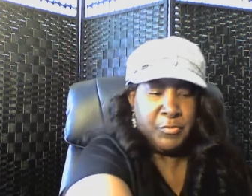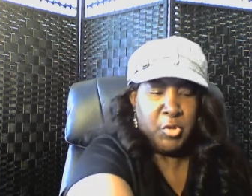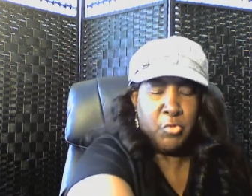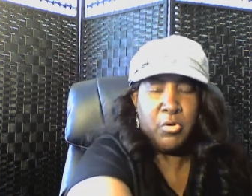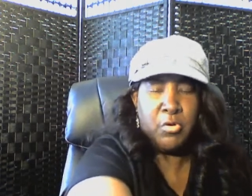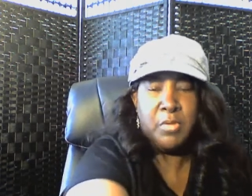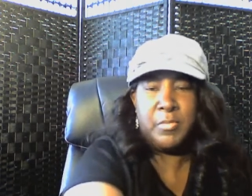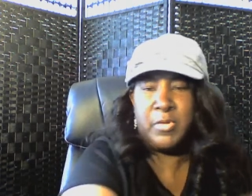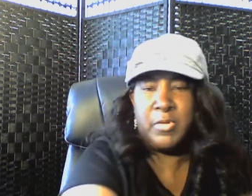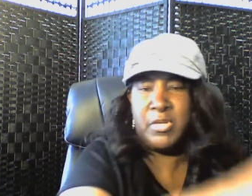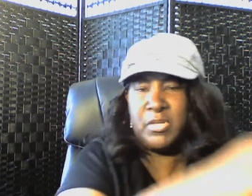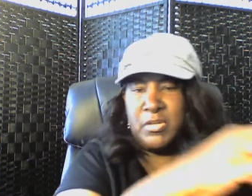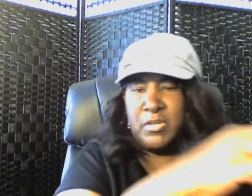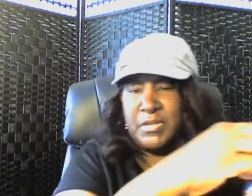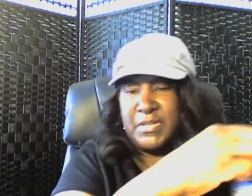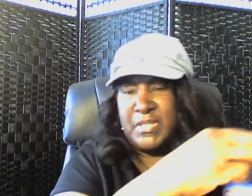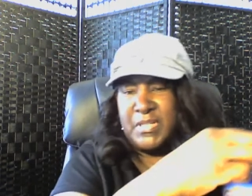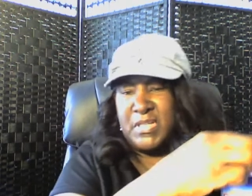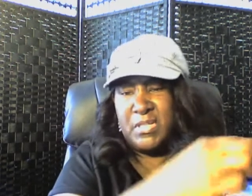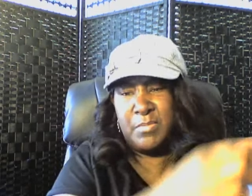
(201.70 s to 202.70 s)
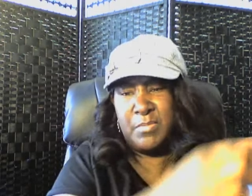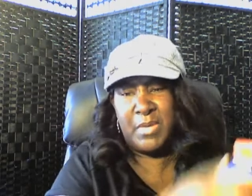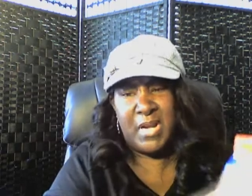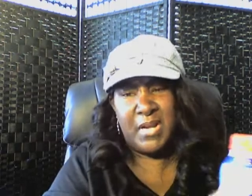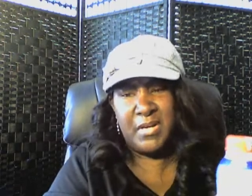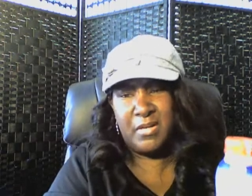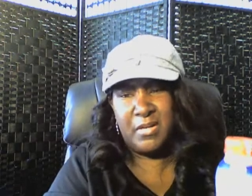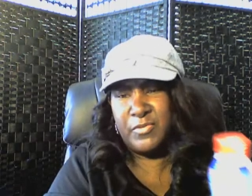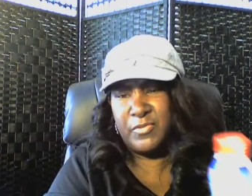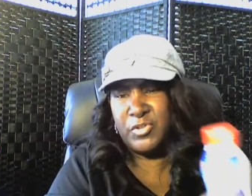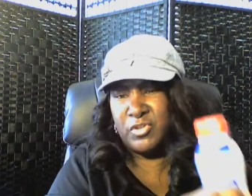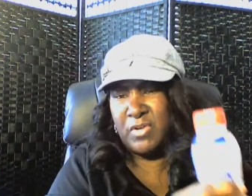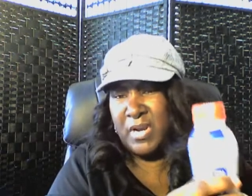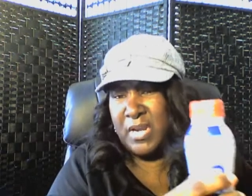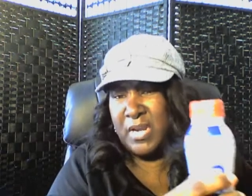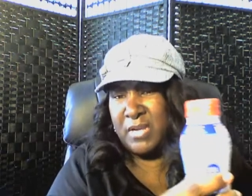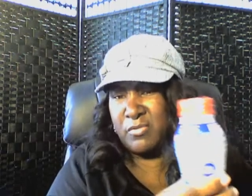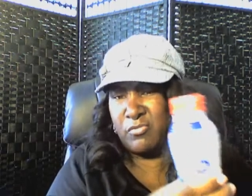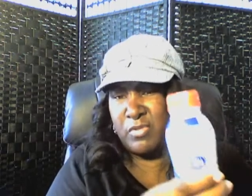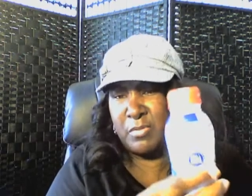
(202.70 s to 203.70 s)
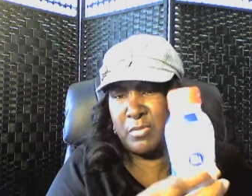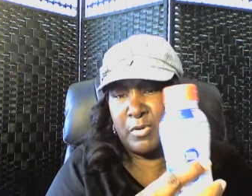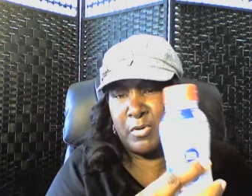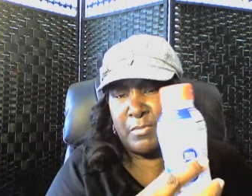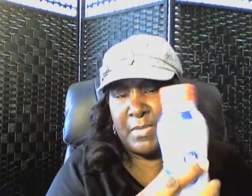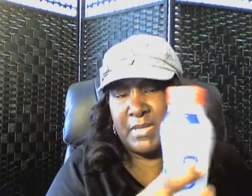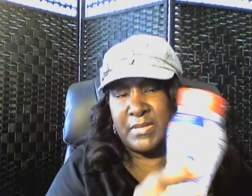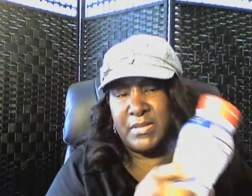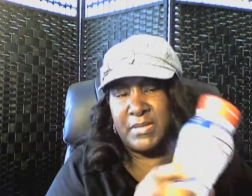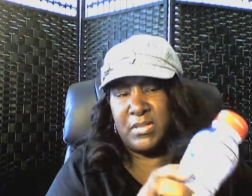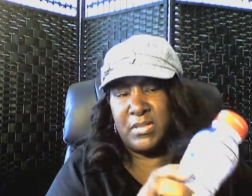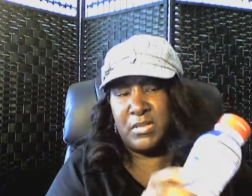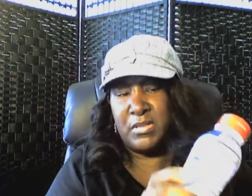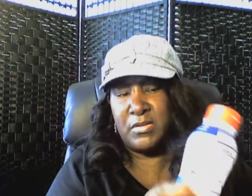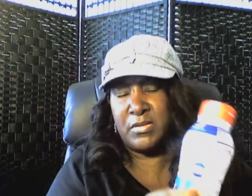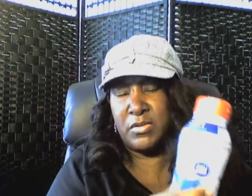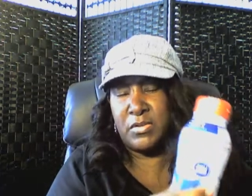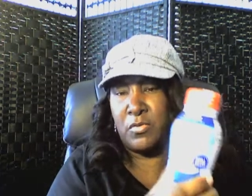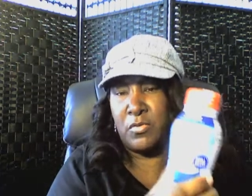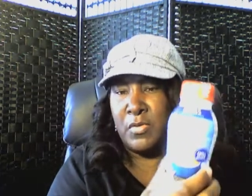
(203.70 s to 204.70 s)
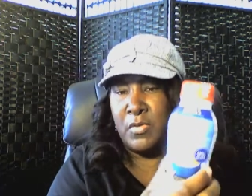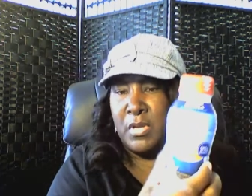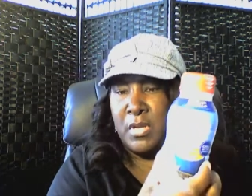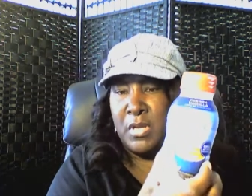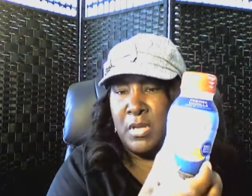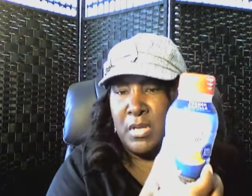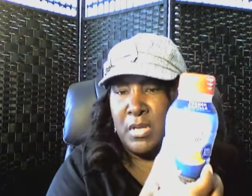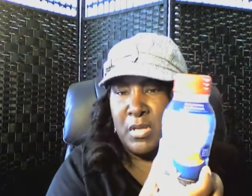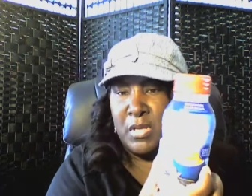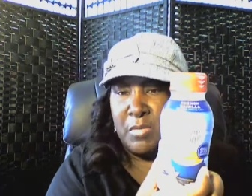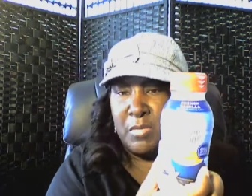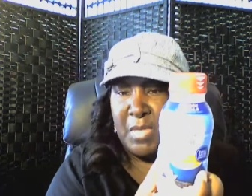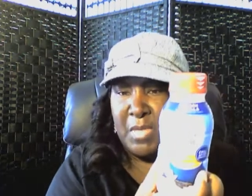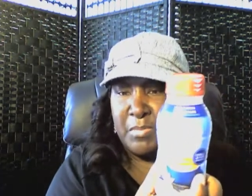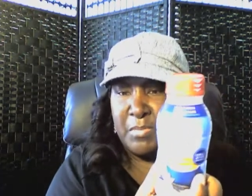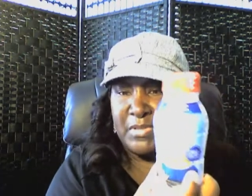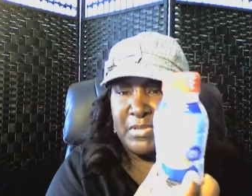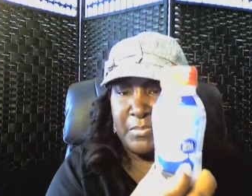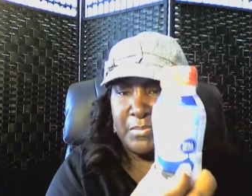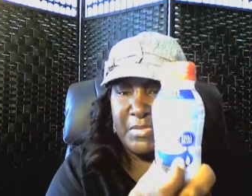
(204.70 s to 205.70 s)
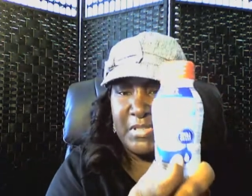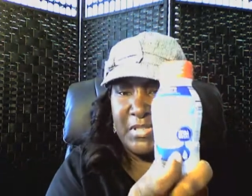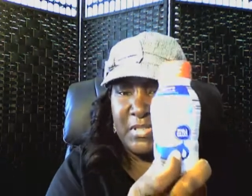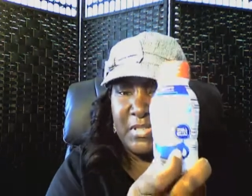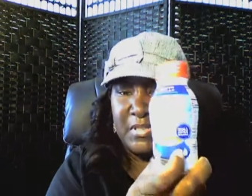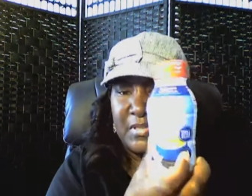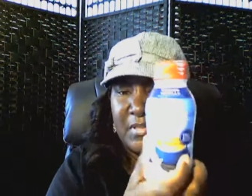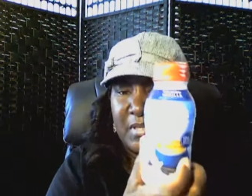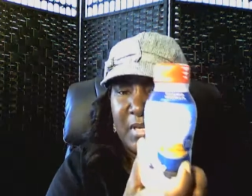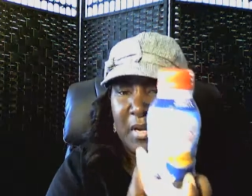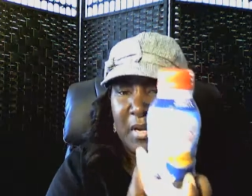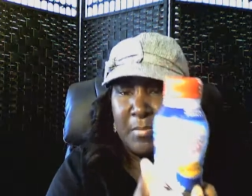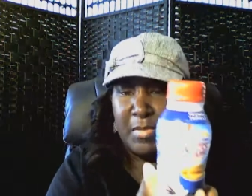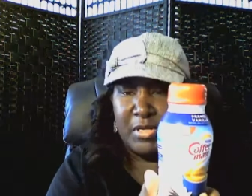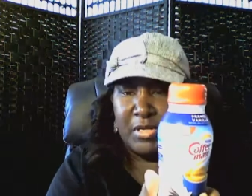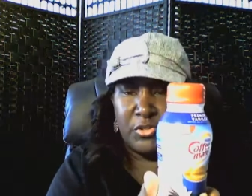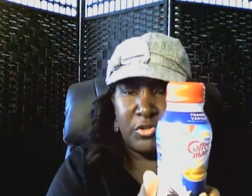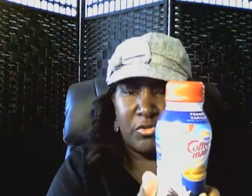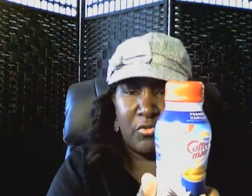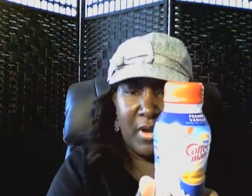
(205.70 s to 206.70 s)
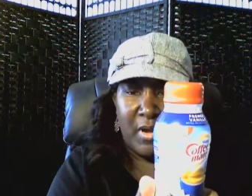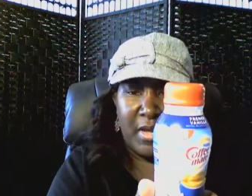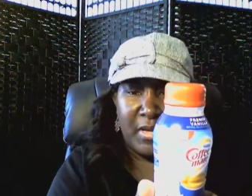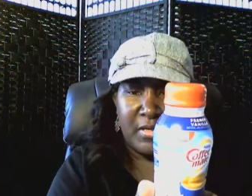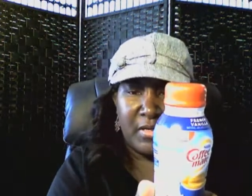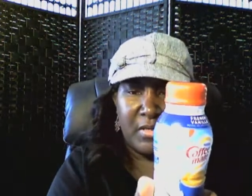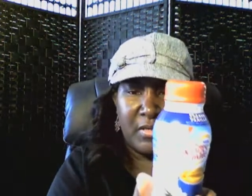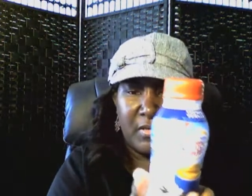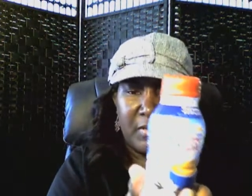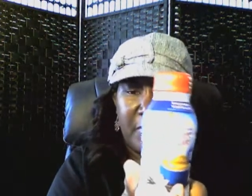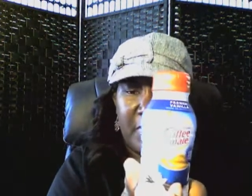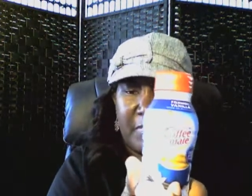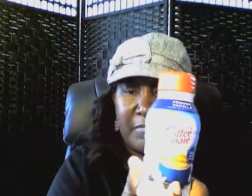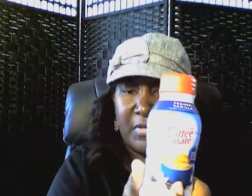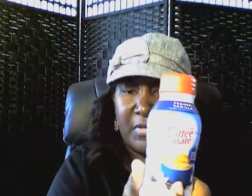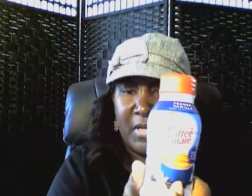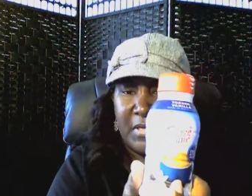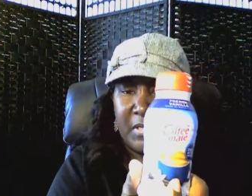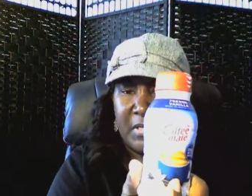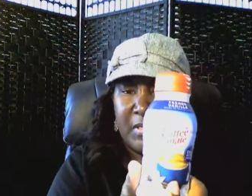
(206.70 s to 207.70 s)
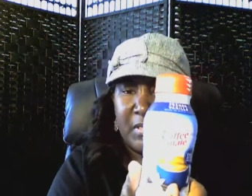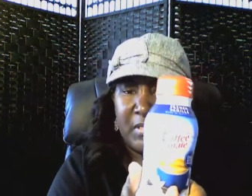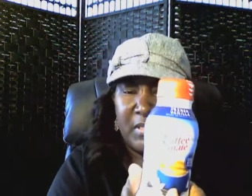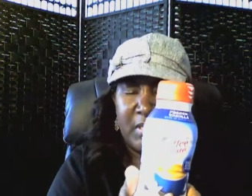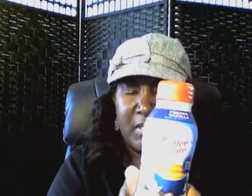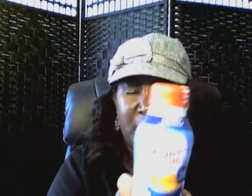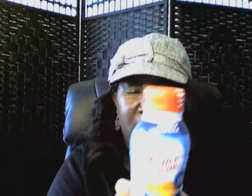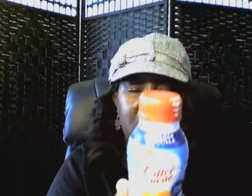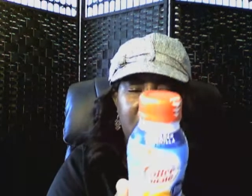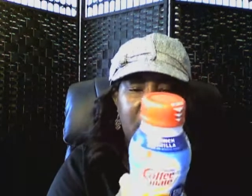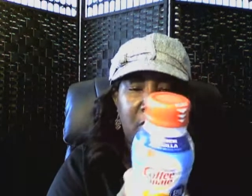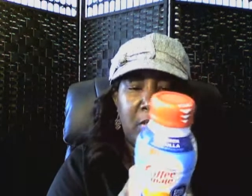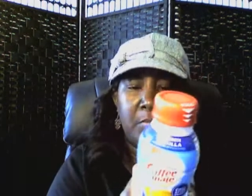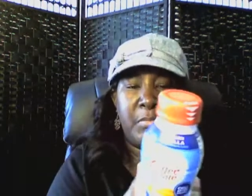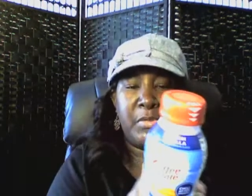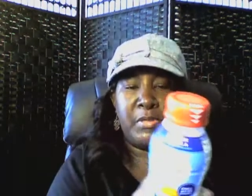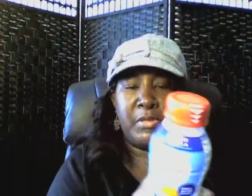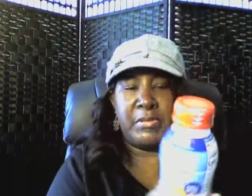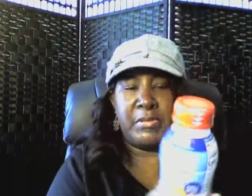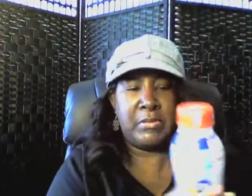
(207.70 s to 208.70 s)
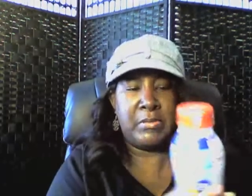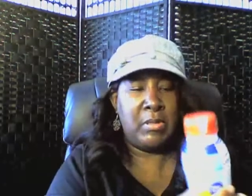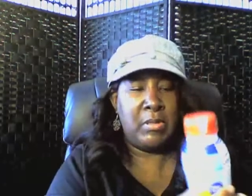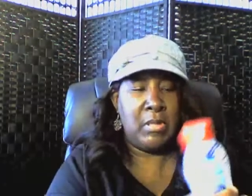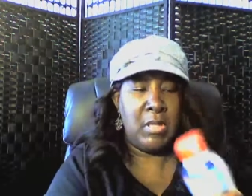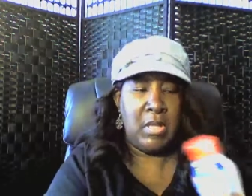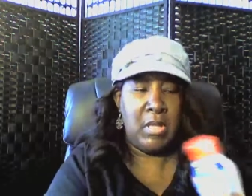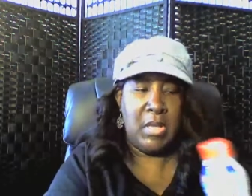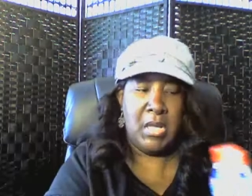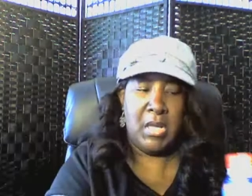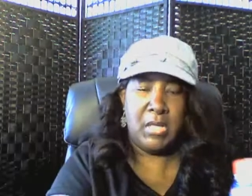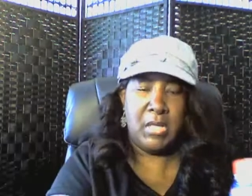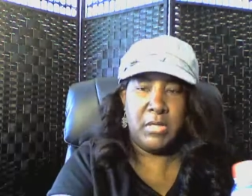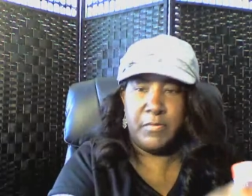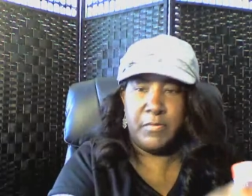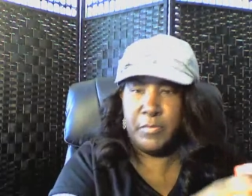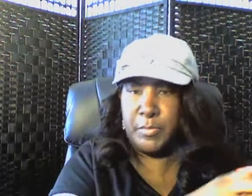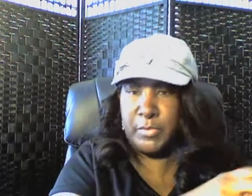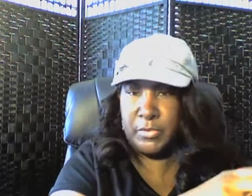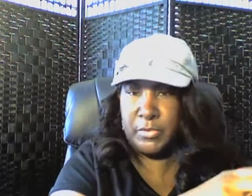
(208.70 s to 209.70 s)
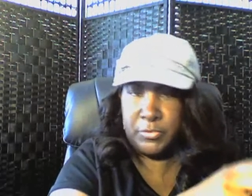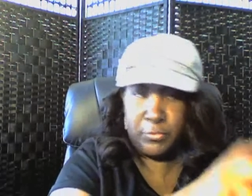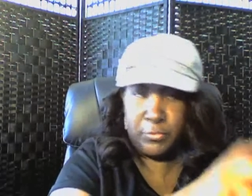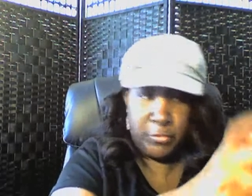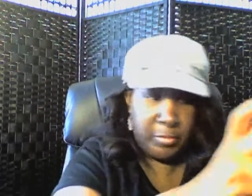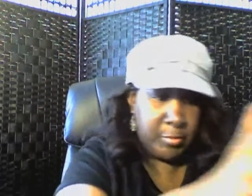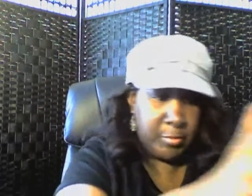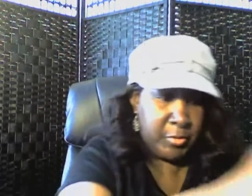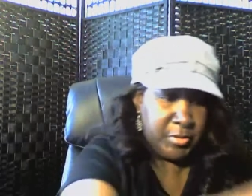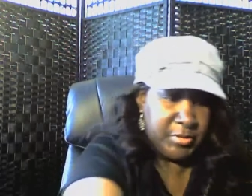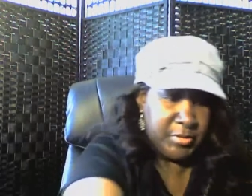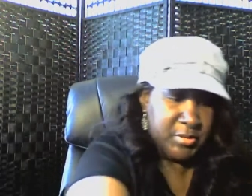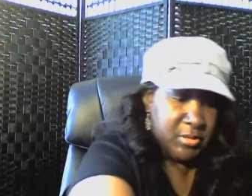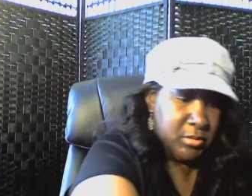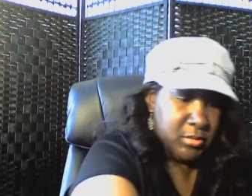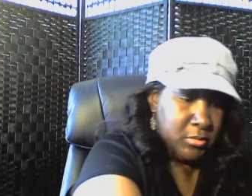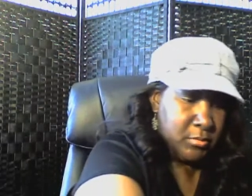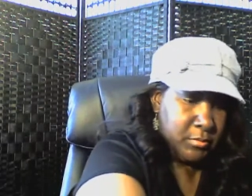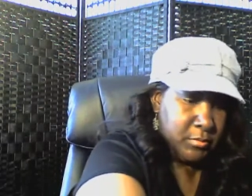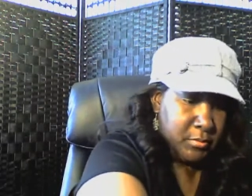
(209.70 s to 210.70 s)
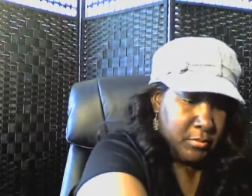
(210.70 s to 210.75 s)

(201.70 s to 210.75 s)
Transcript: creamer in your tea, but I never tried creamer in my tea. So it may be some teas that I may try it in if I feel like it needed. But I never put creamer in tea.